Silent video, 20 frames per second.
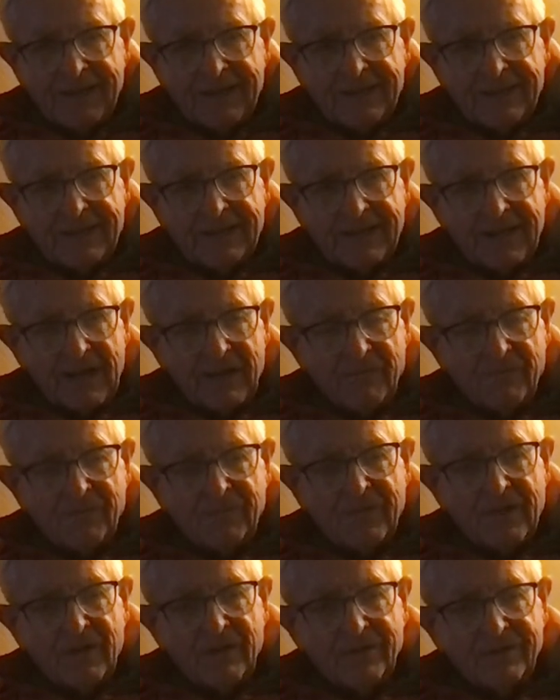that I
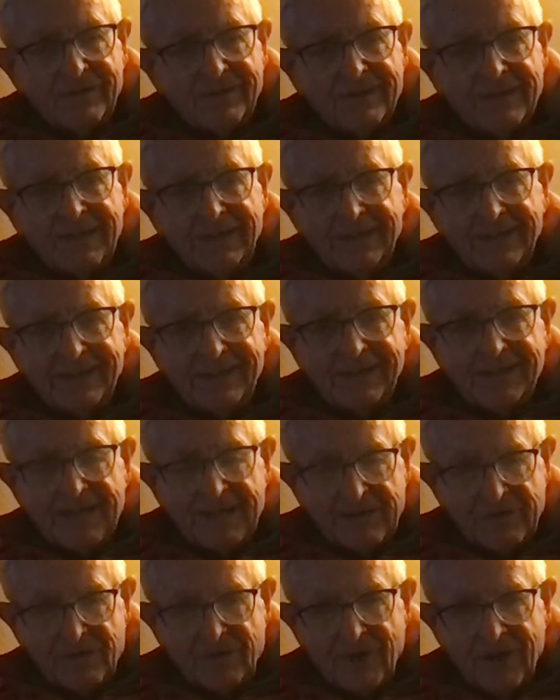felt needed to
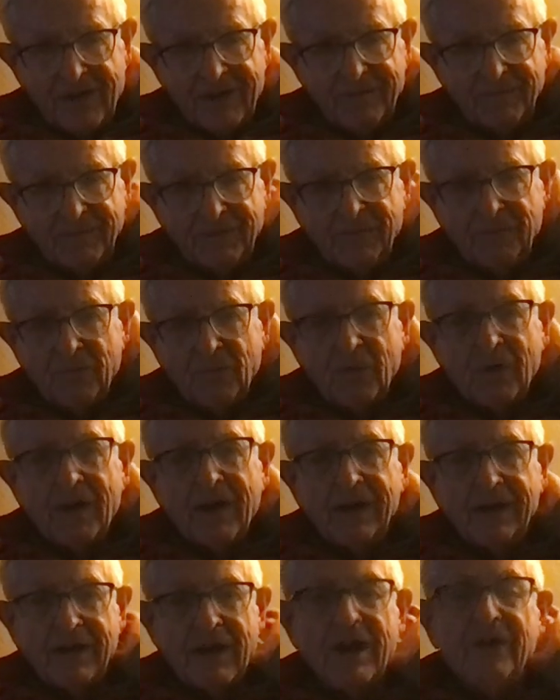get done before
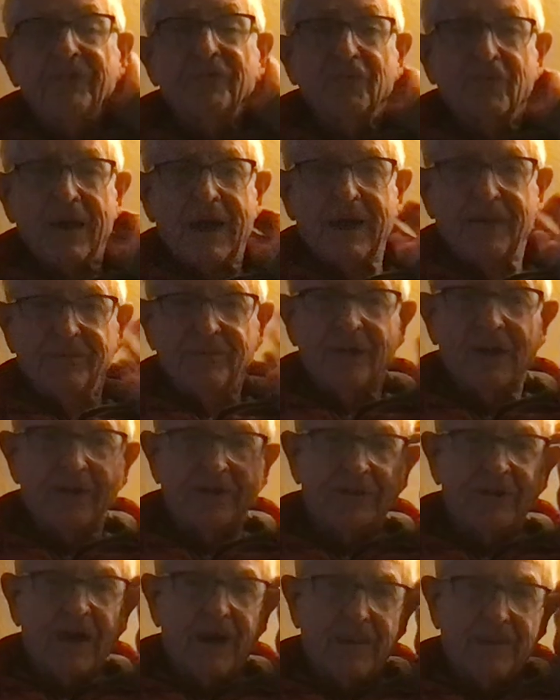I got trapped on
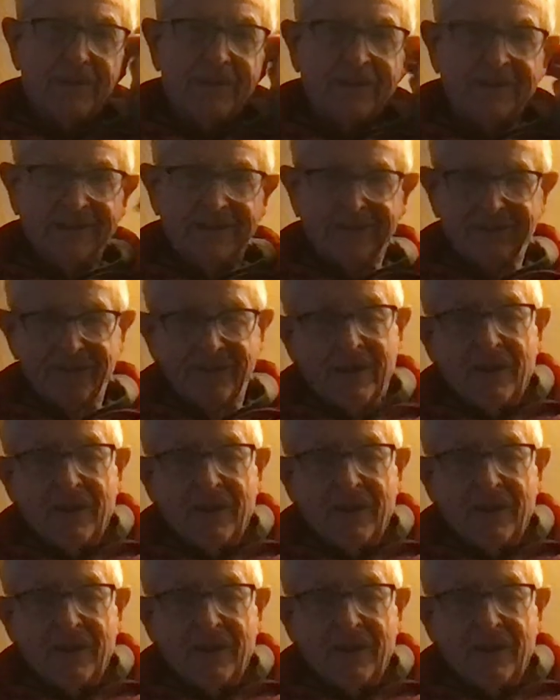top of the hill.